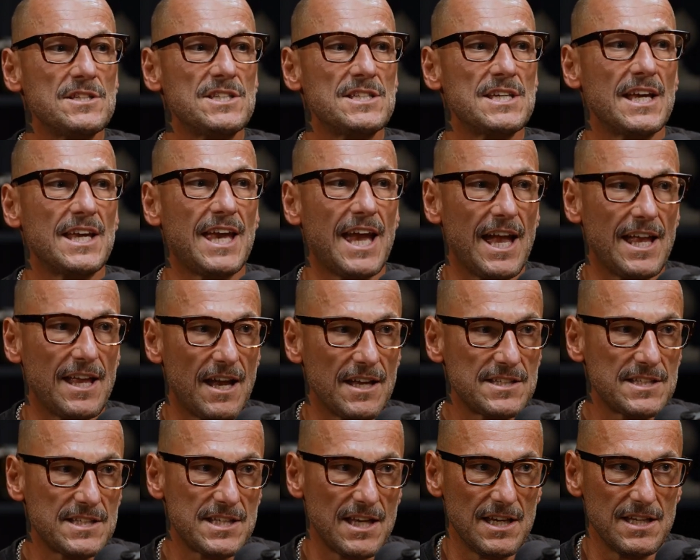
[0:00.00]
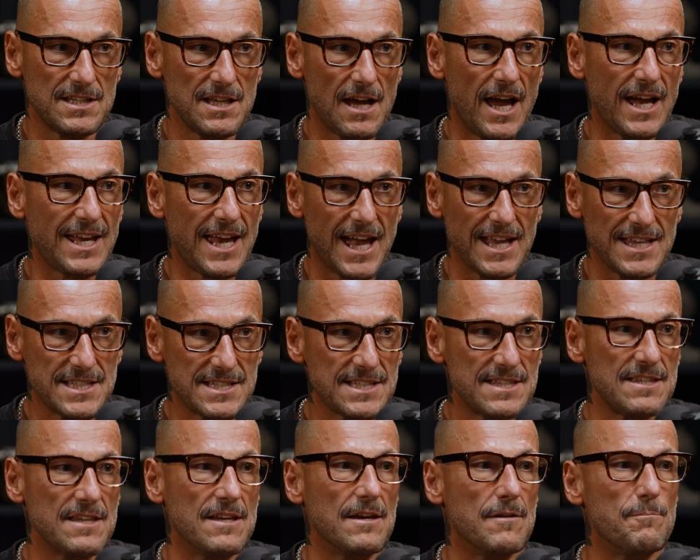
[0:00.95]

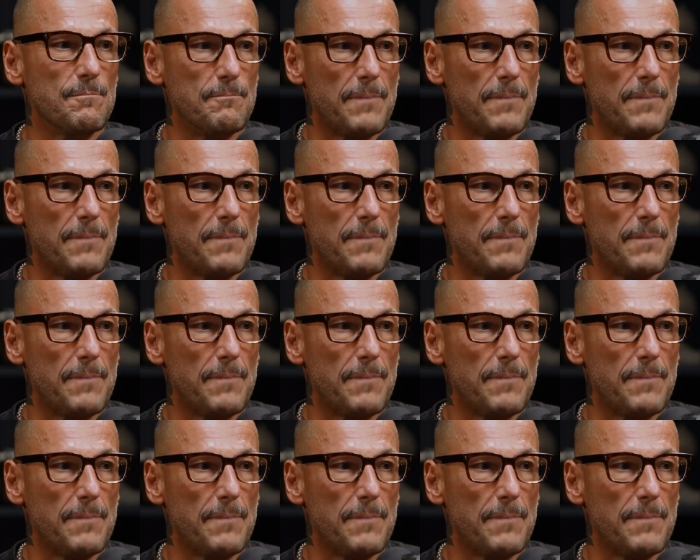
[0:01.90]
against the